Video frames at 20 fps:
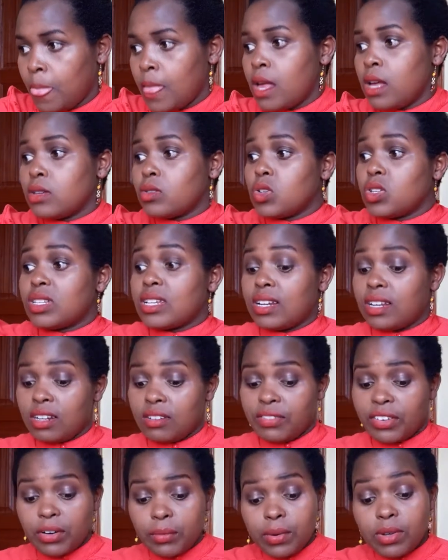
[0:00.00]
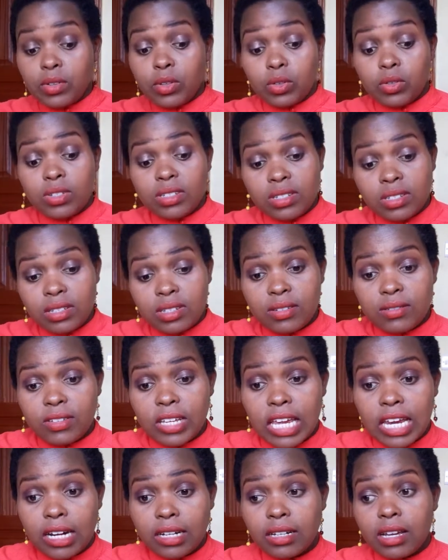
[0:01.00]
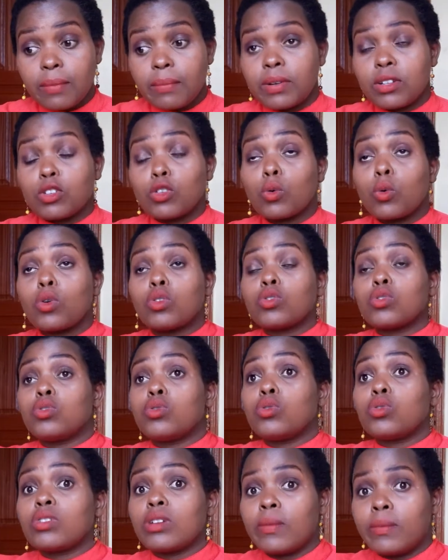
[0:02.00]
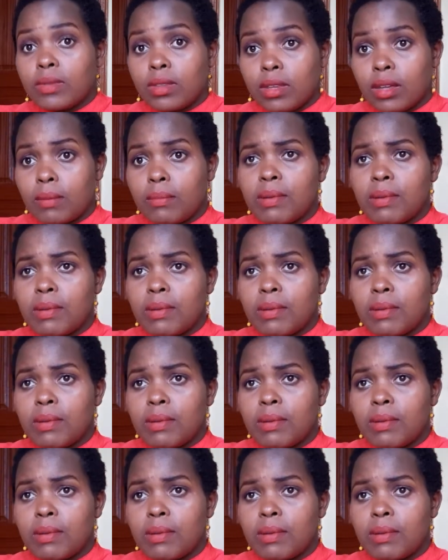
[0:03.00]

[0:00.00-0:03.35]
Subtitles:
So it's an environmental sensitive area, but you want to do something.